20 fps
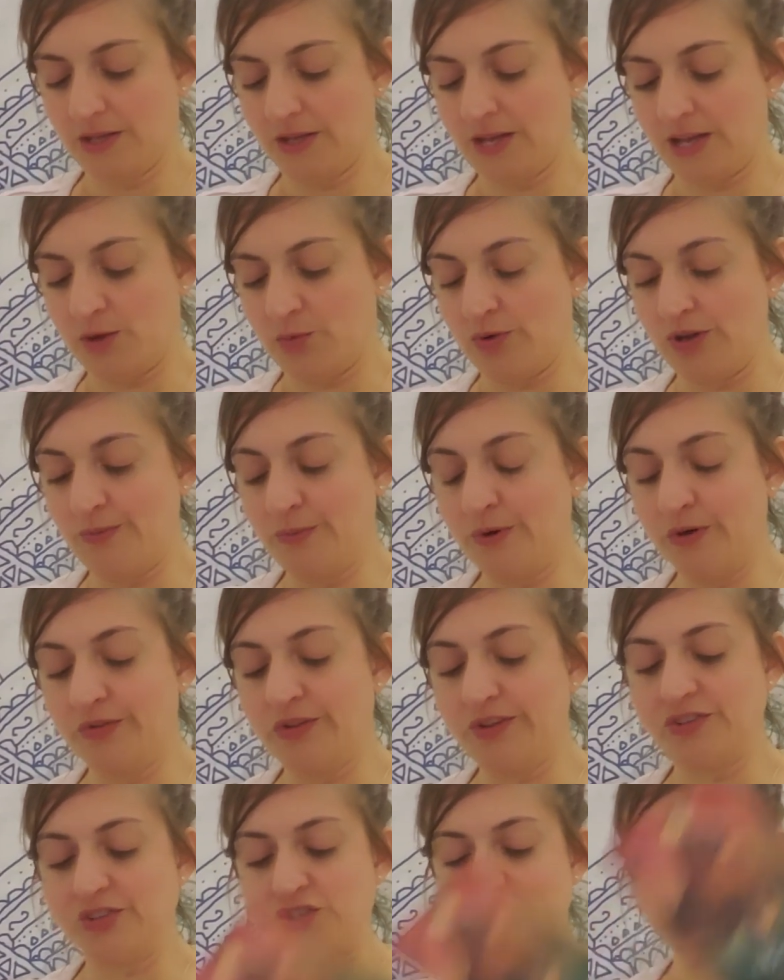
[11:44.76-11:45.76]
A rebirth
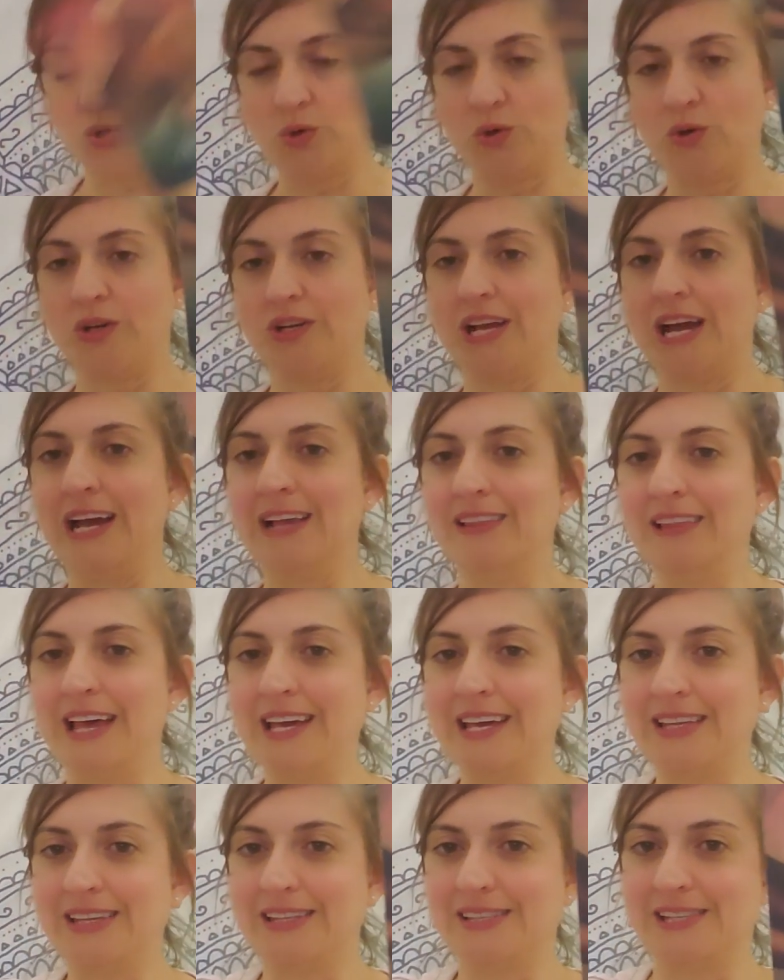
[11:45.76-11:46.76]
is assured. I
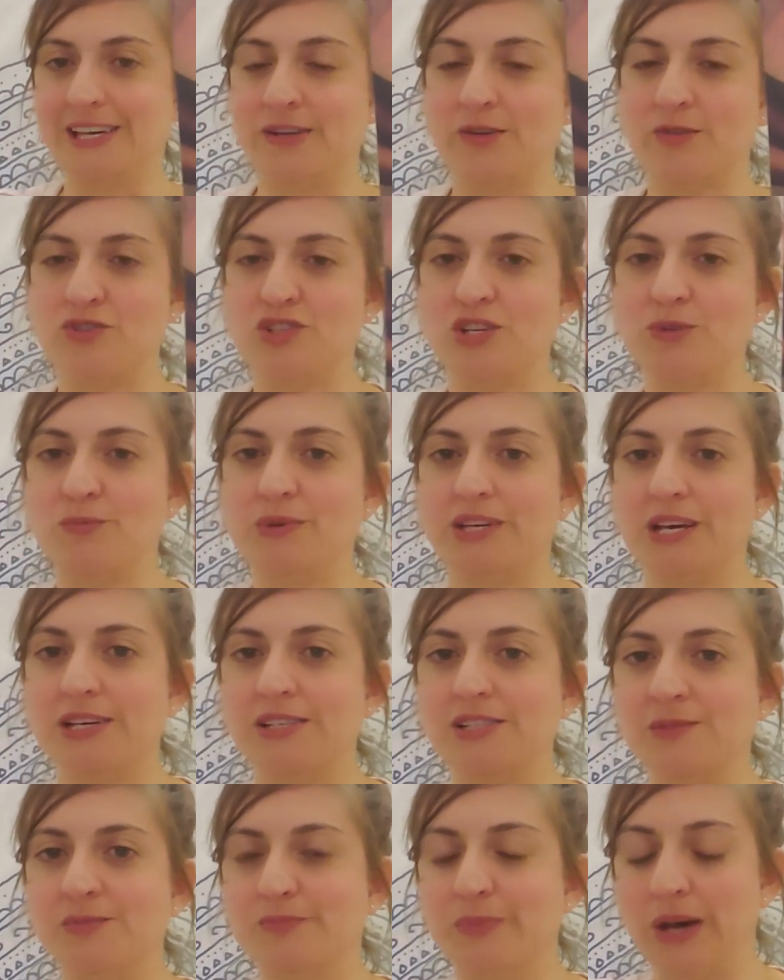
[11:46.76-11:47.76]
like this energy
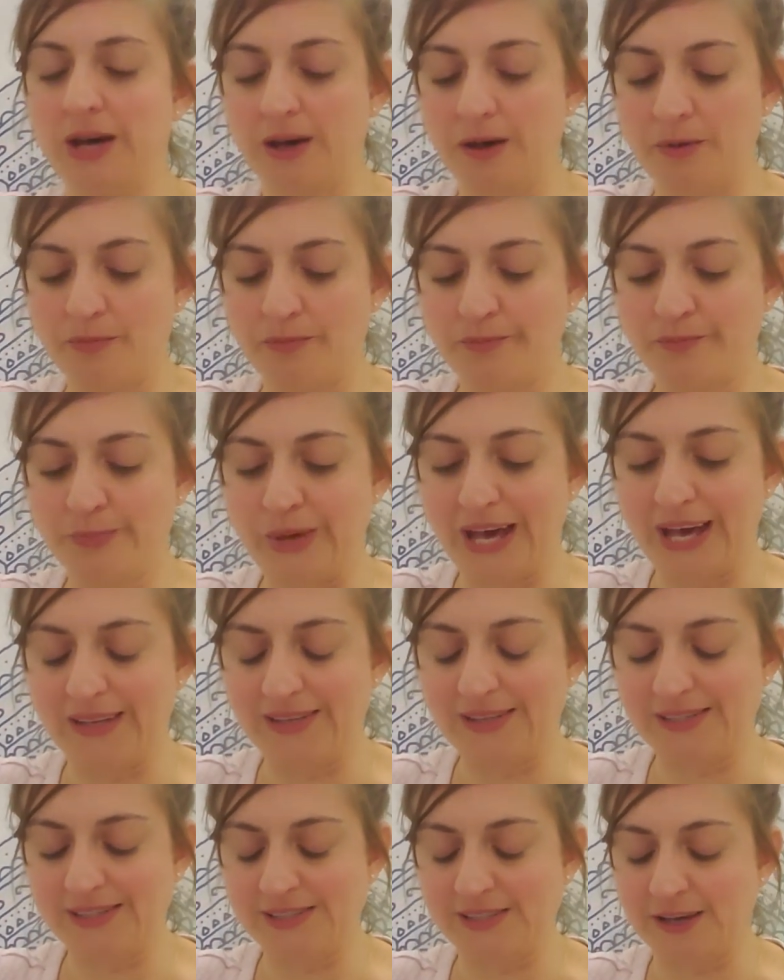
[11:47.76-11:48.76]
because
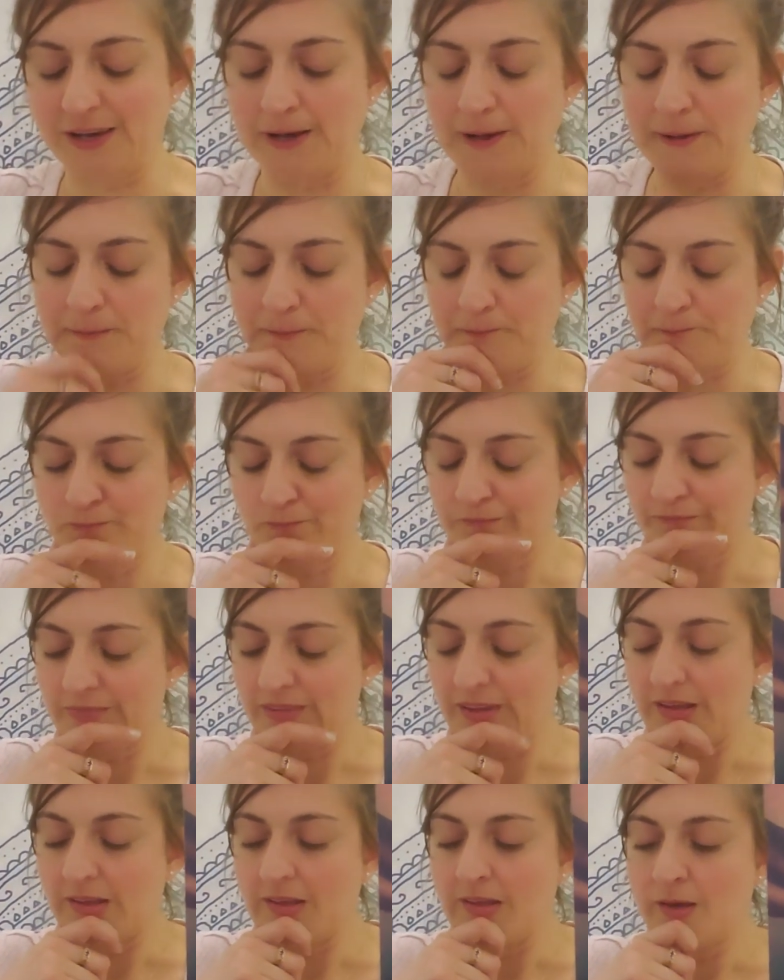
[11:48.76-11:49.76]
bats are,
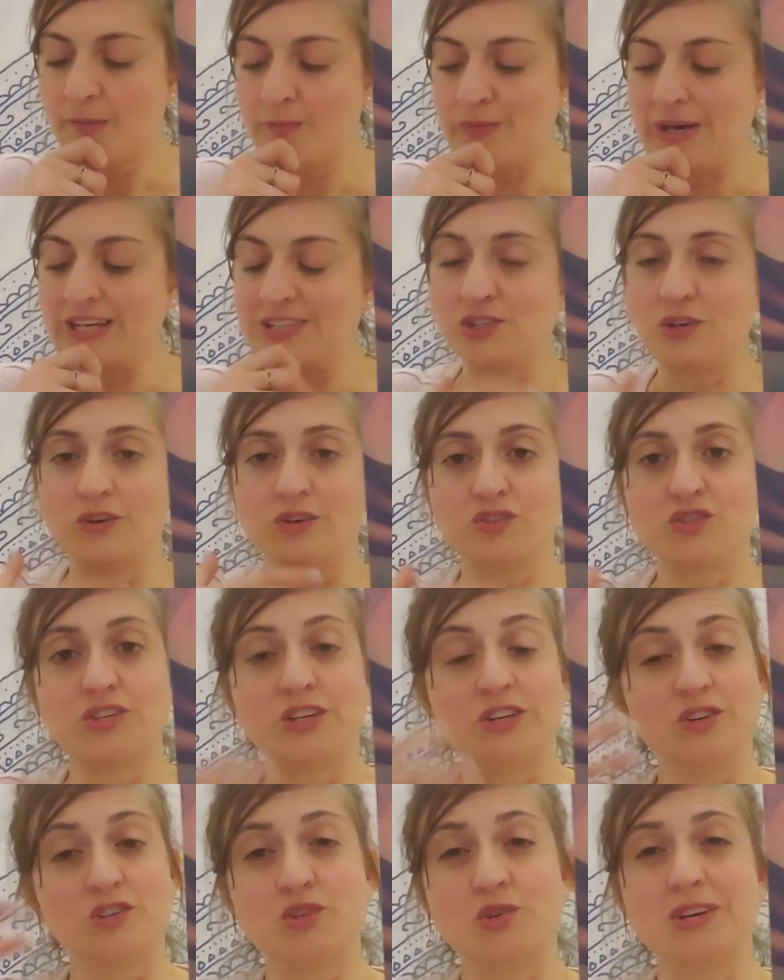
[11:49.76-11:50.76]

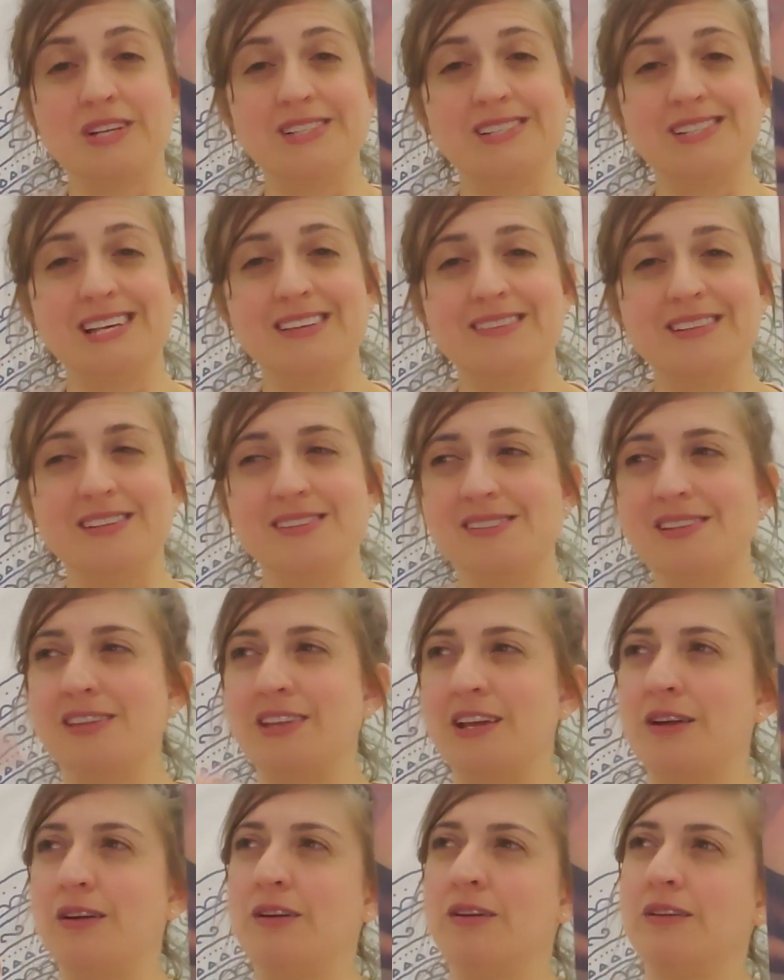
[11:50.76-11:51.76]
they're transcendent.
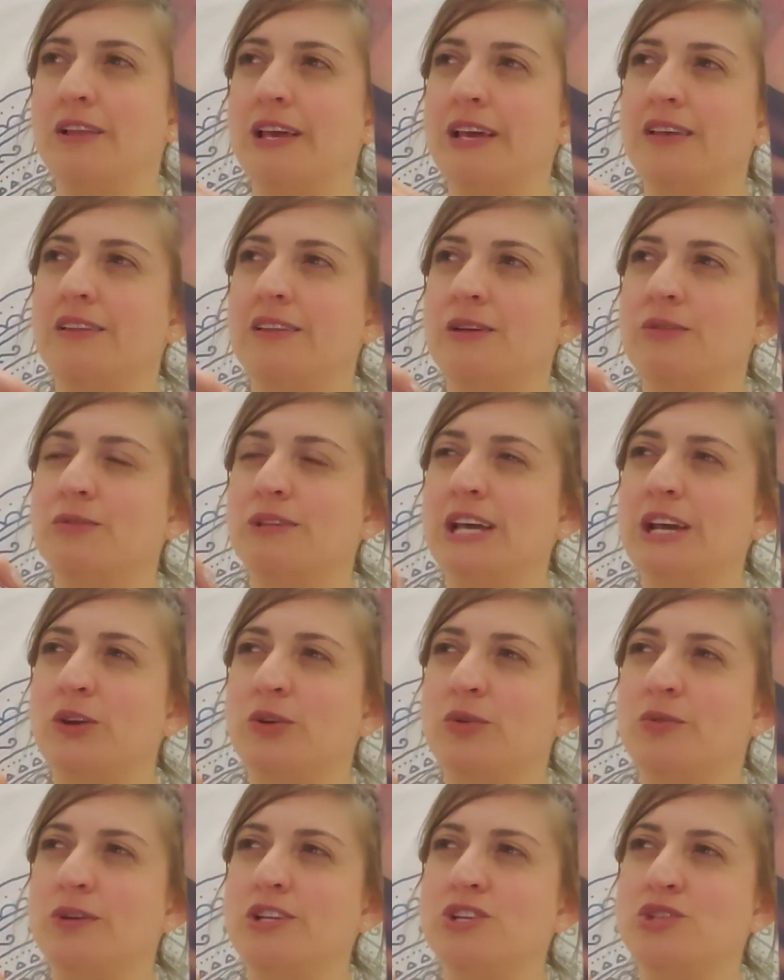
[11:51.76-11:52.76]
They're like
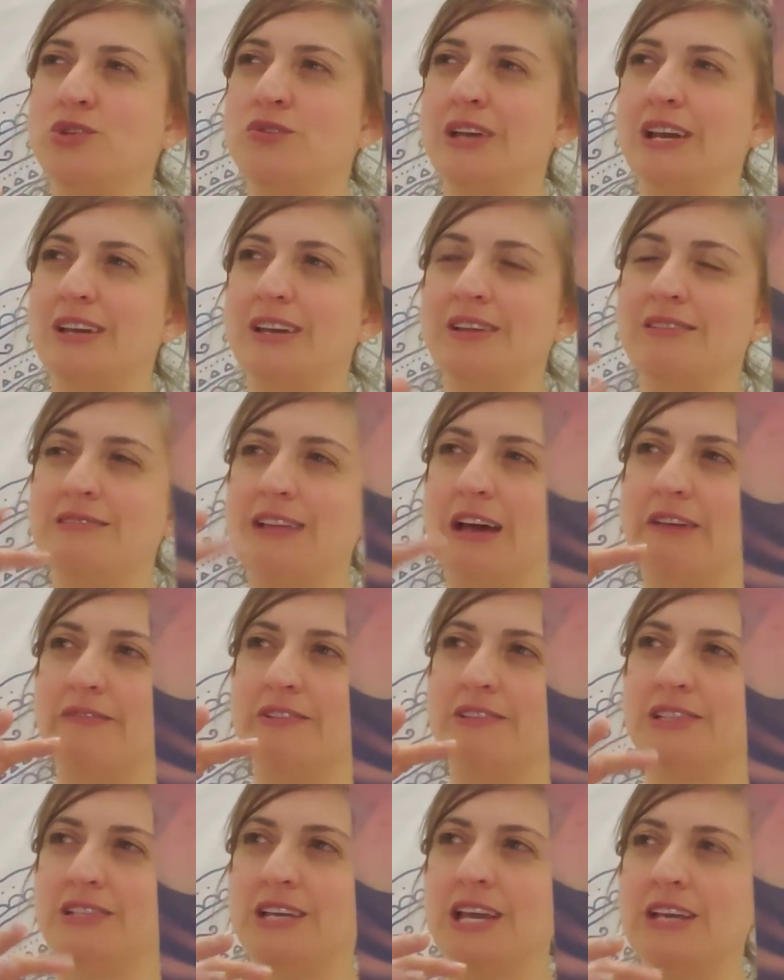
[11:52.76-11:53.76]
that creature that can
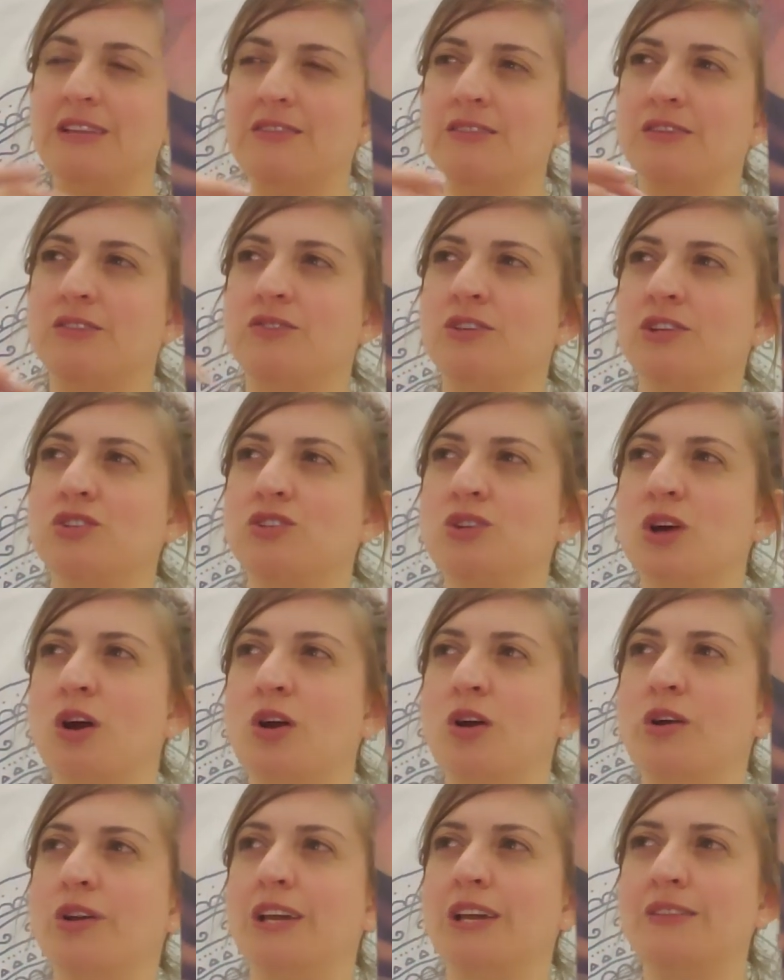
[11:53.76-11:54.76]
navigate the
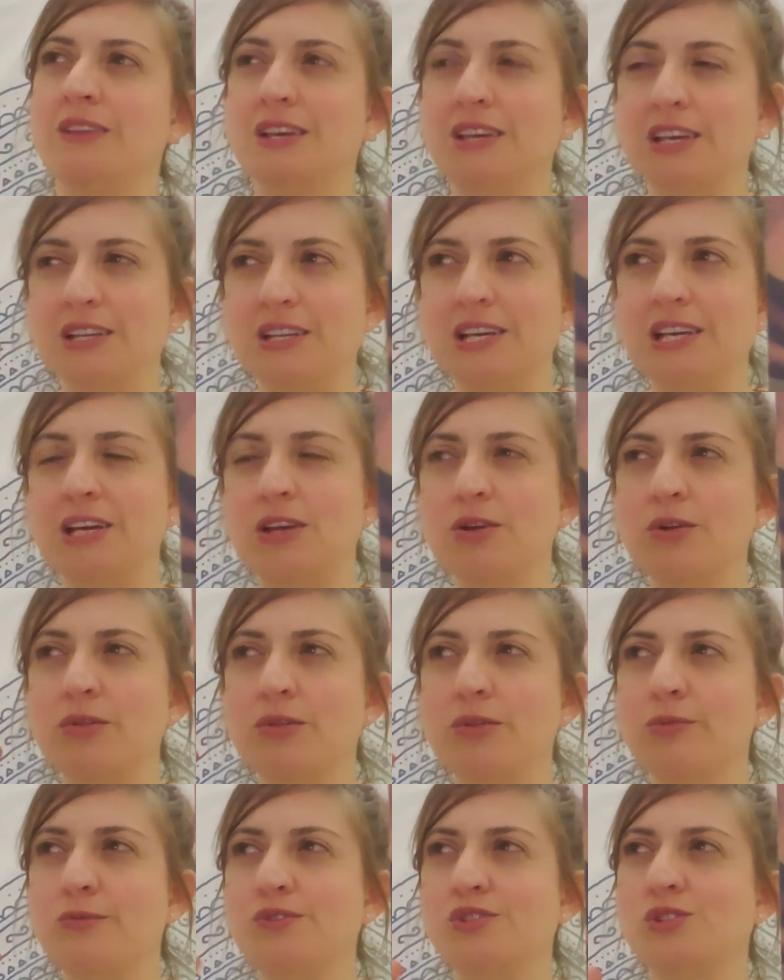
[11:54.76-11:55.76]
dark, and they can hear
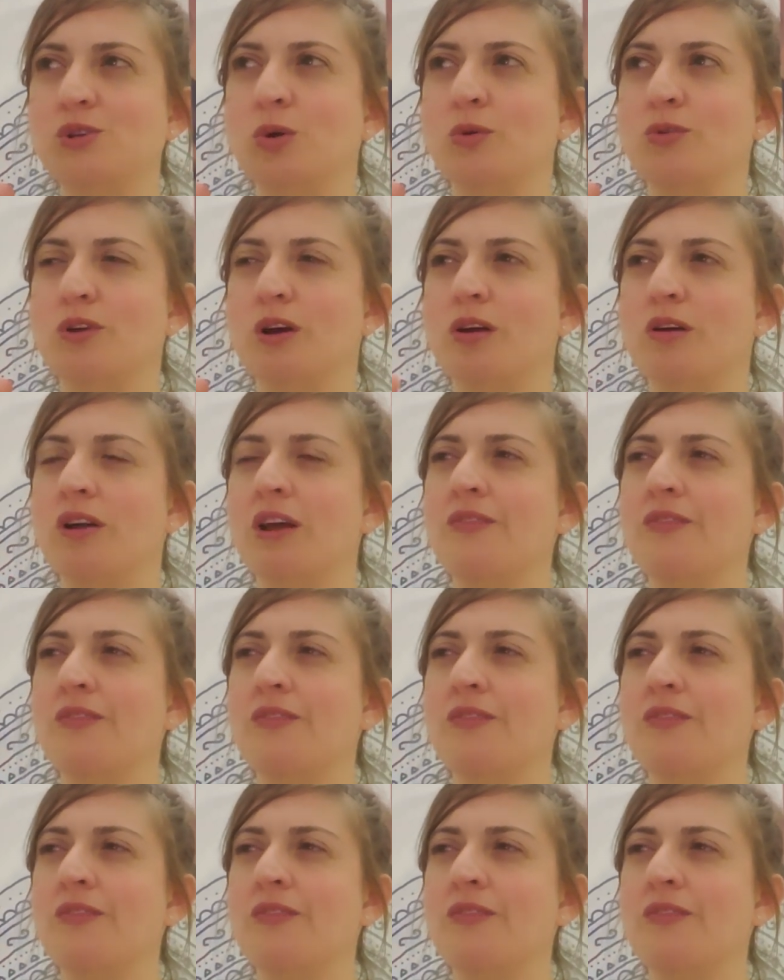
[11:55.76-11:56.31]
through sonar.